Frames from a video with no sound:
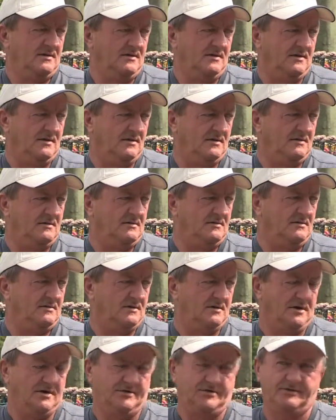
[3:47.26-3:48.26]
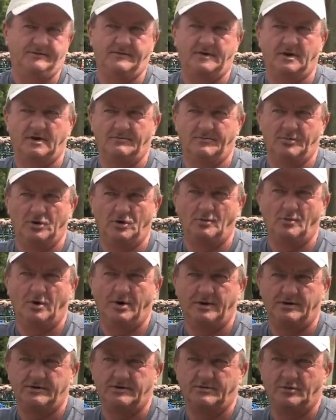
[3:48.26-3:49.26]
Yeah. Unless you've got a boom
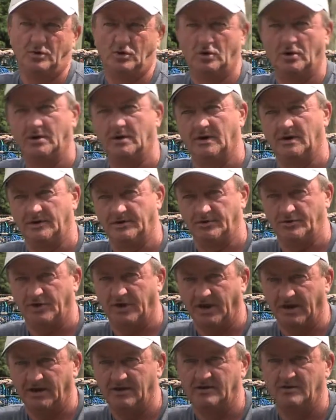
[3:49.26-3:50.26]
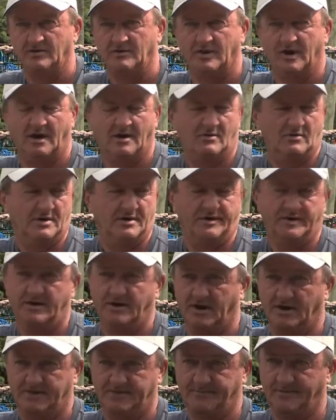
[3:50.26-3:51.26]
winch aboard that you can do that with, and
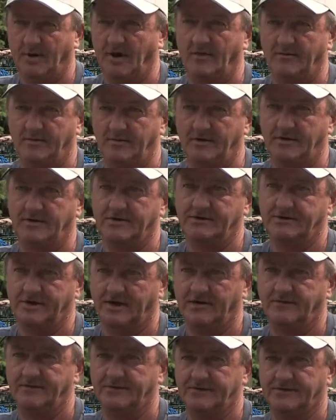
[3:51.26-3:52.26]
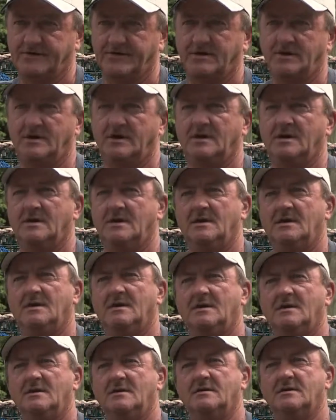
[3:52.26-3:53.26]
that's probably the safest thing
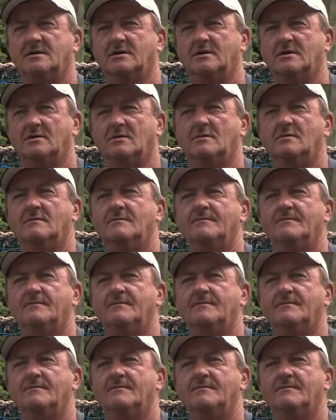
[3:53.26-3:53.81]
to do.